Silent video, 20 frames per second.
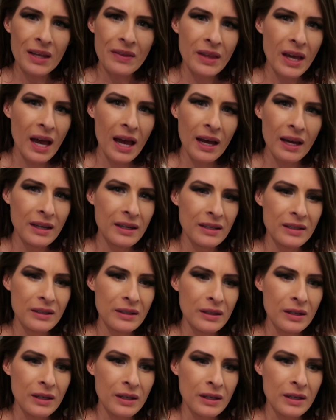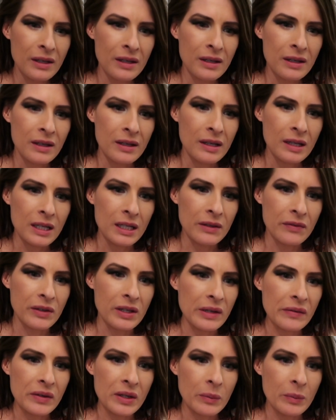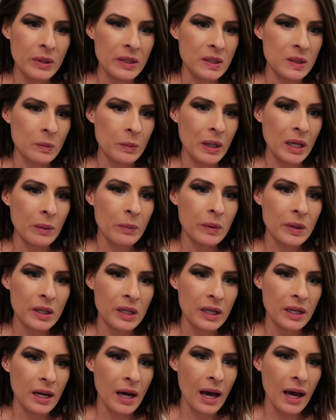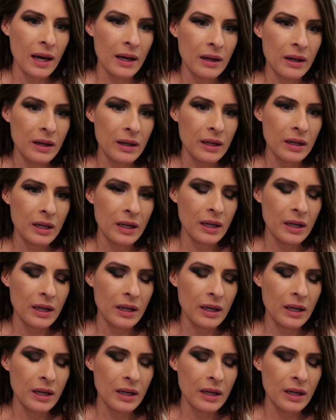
that if given a piece of paper and hat